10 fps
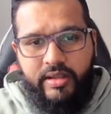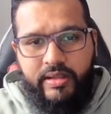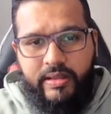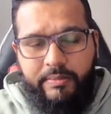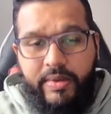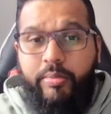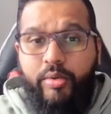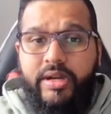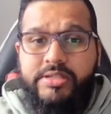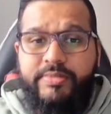My opponent
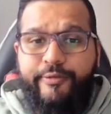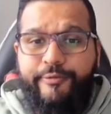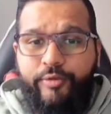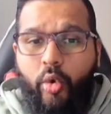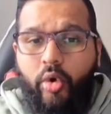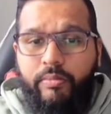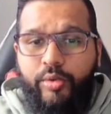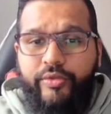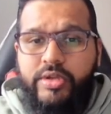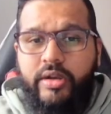has made 4
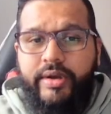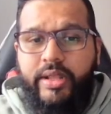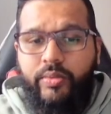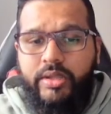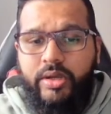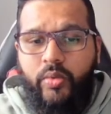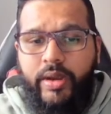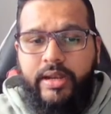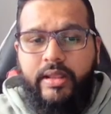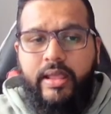moves already with the
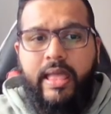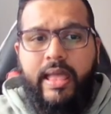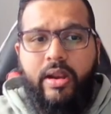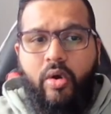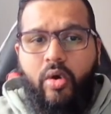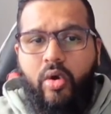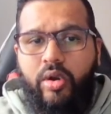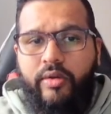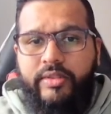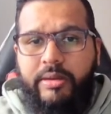queen, and all
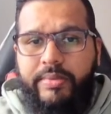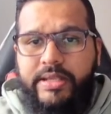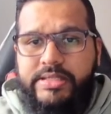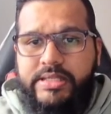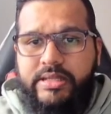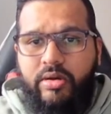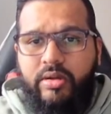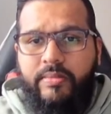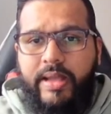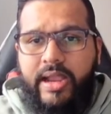of their pieces are on the
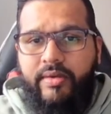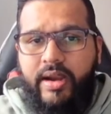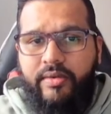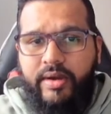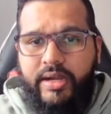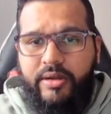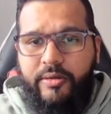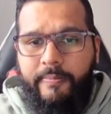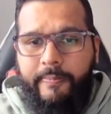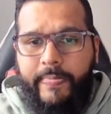back rank right now.
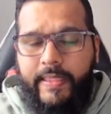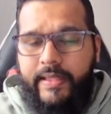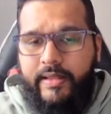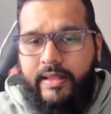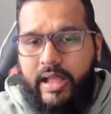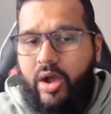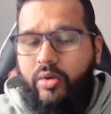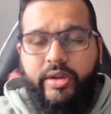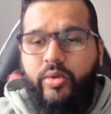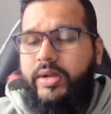How do you
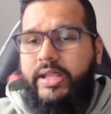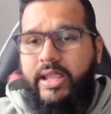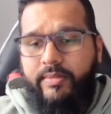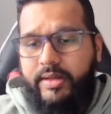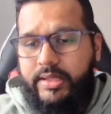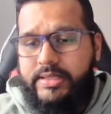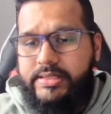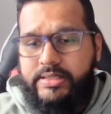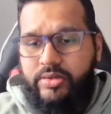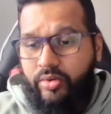win a game like this?
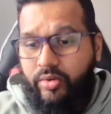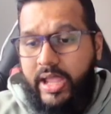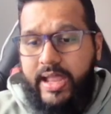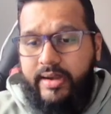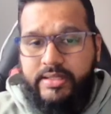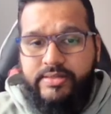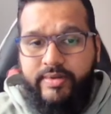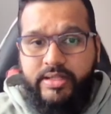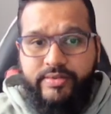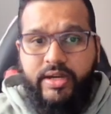You can't. It's
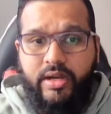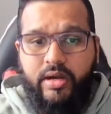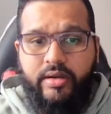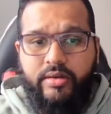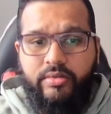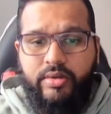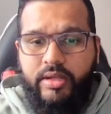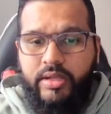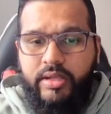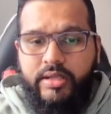very hard to.
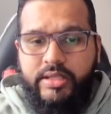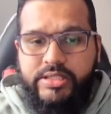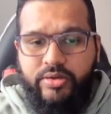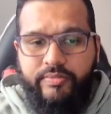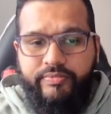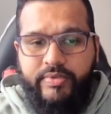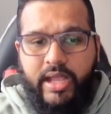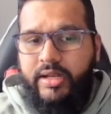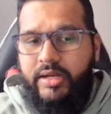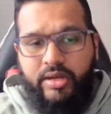So I
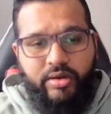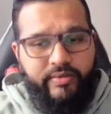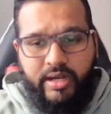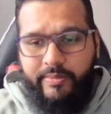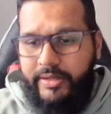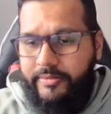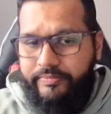continue developing.